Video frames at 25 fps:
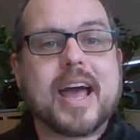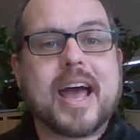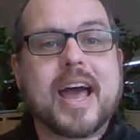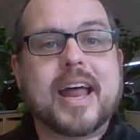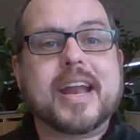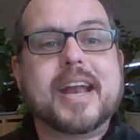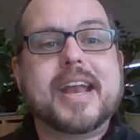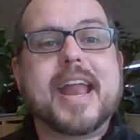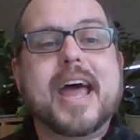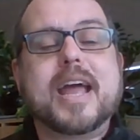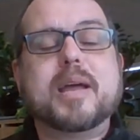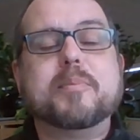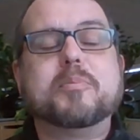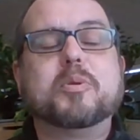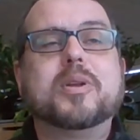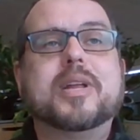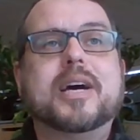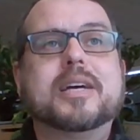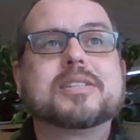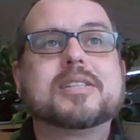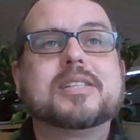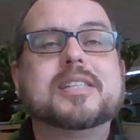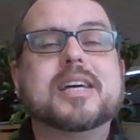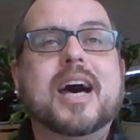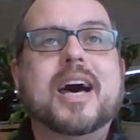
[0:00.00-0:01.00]
and enable
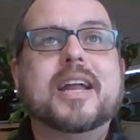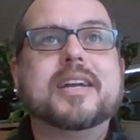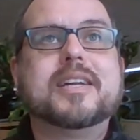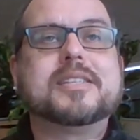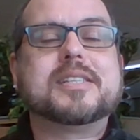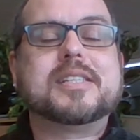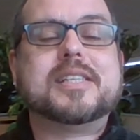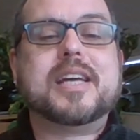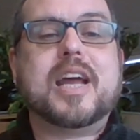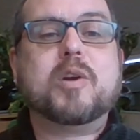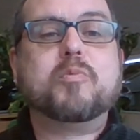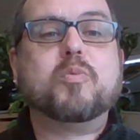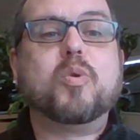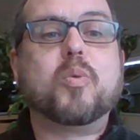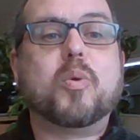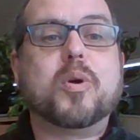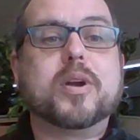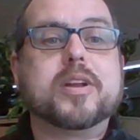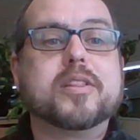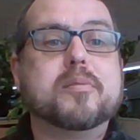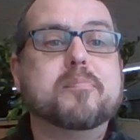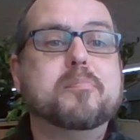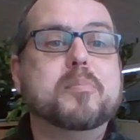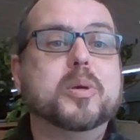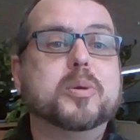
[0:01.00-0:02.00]
us to understand well what do the